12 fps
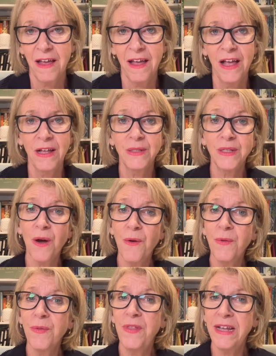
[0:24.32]

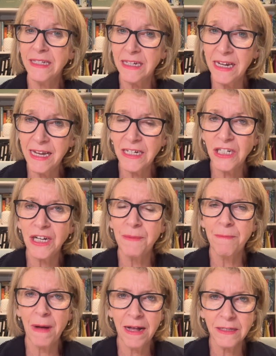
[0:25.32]
So this leadership
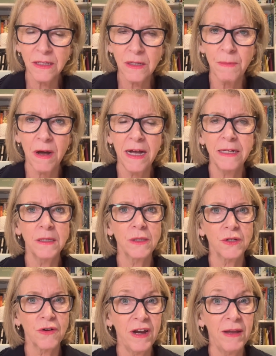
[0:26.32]
mastermind
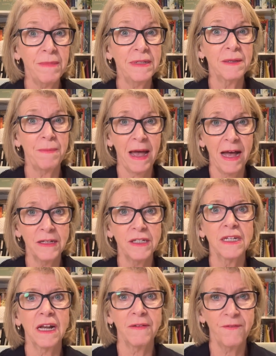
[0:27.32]
stream is about
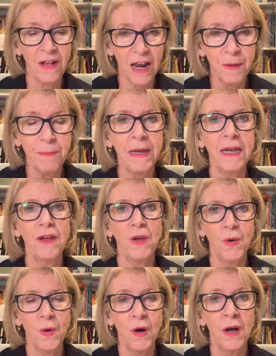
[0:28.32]
developing
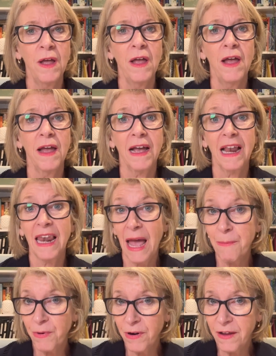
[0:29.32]
your
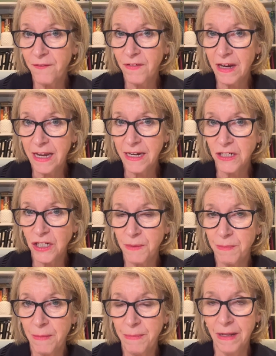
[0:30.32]
collaborative
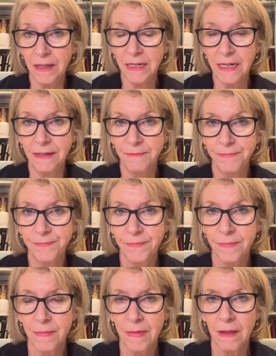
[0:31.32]
leadership ability.
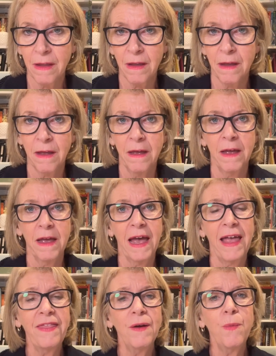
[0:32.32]

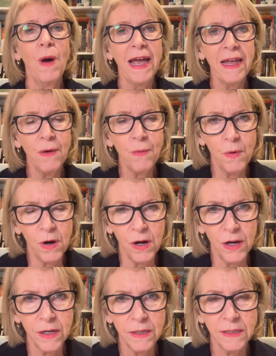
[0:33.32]
And the way it
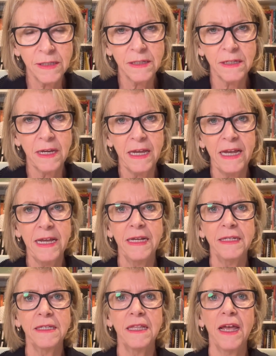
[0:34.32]
works
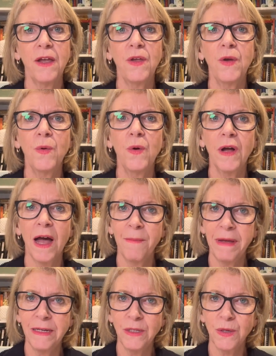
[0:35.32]
is that you will come
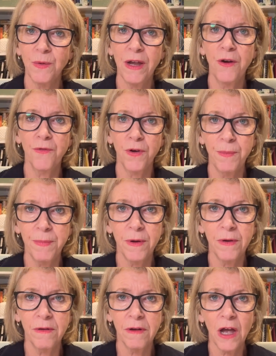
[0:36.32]
into a group
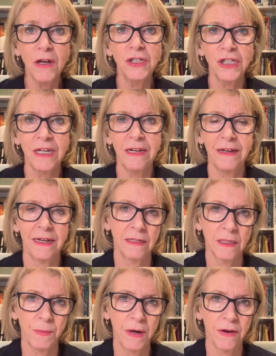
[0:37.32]
coaching
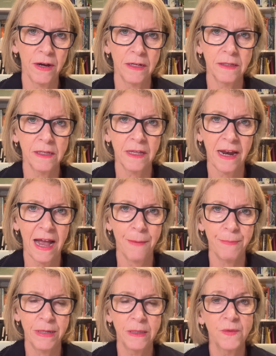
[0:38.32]
experience that
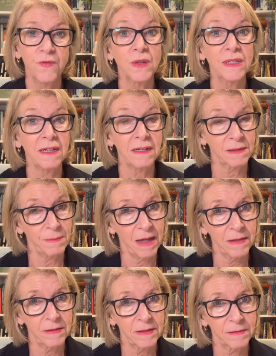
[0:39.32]
happens for 6
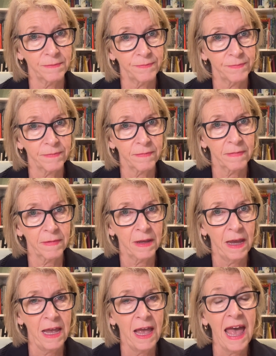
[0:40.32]
months.
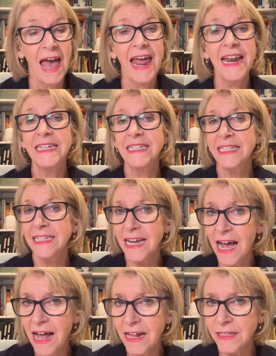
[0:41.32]
And it
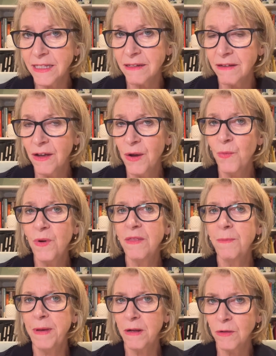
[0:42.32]
starts
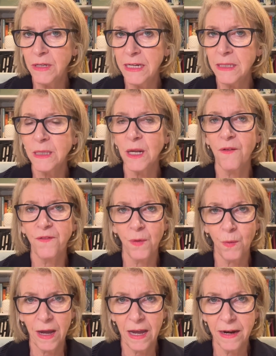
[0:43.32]
with building
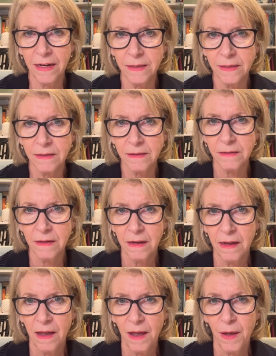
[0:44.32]
self-awareness,
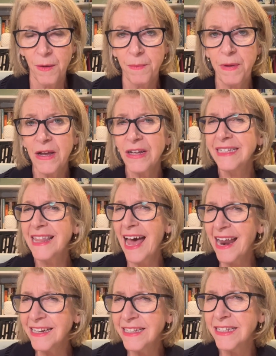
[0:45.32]
because
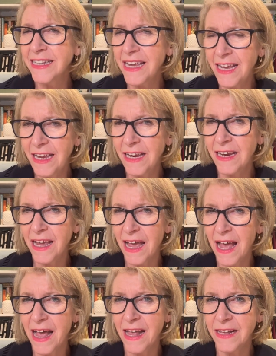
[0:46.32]
that is seen
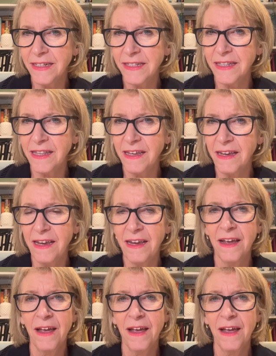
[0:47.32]
as the